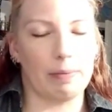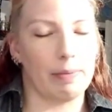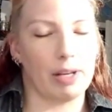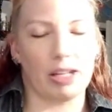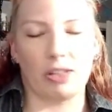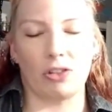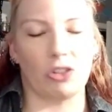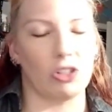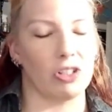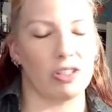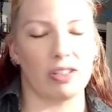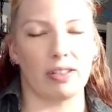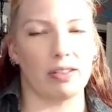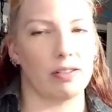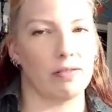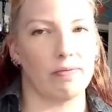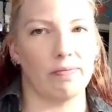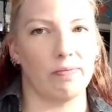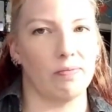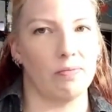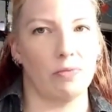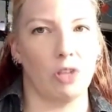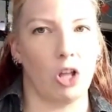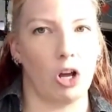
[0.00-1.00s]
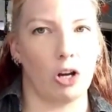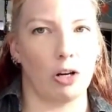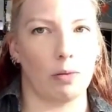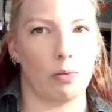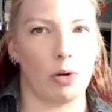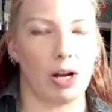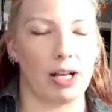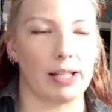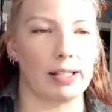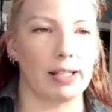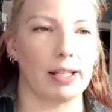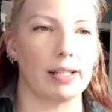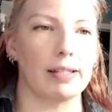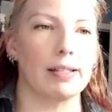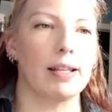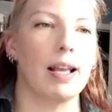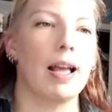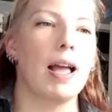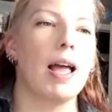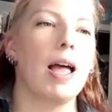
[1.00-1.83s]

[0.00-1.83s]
makes just a longer process.